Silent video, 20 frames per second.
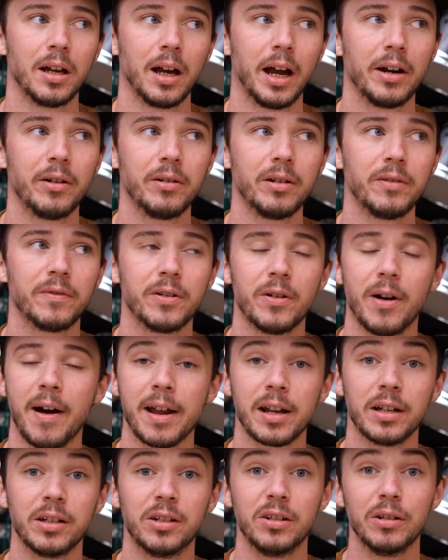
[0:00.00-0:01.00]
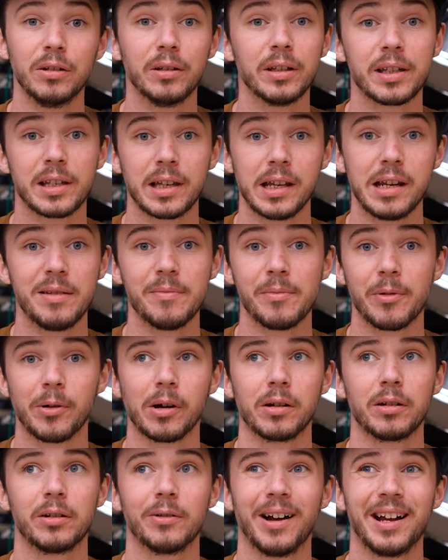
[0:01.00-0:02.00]
I don't even know how to do this
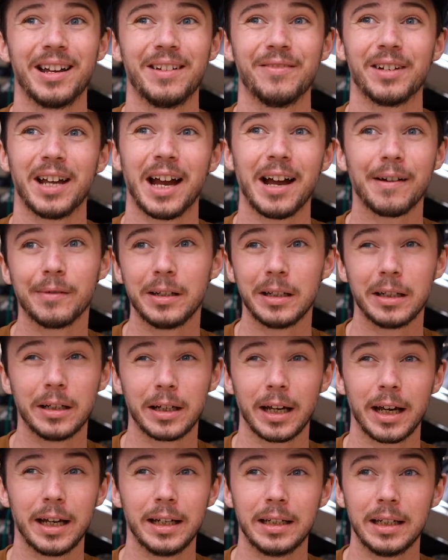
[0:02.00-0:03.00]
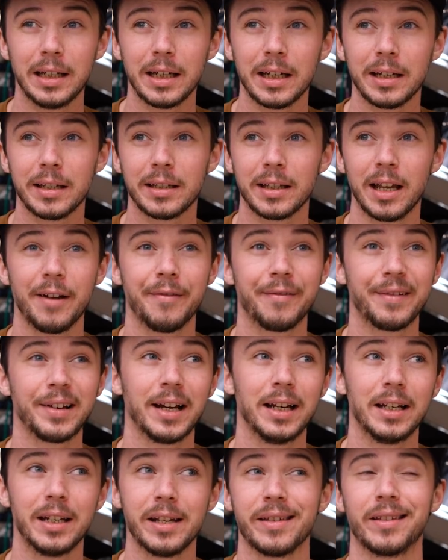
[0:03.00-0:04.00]
anymore. Do I even have any good ideas? Every
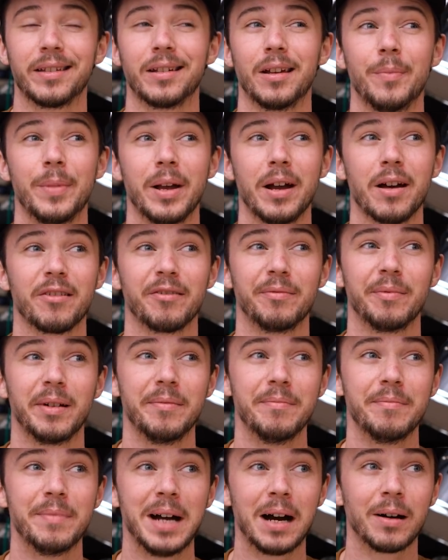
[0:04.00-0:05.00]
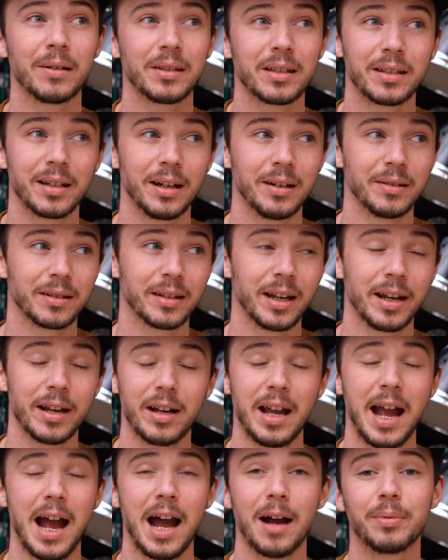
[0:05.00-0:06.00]
idea that's coming out of my mouth sounds
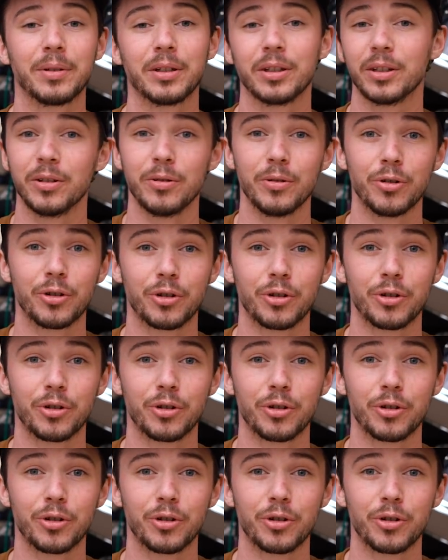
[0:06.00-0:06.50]
like absolute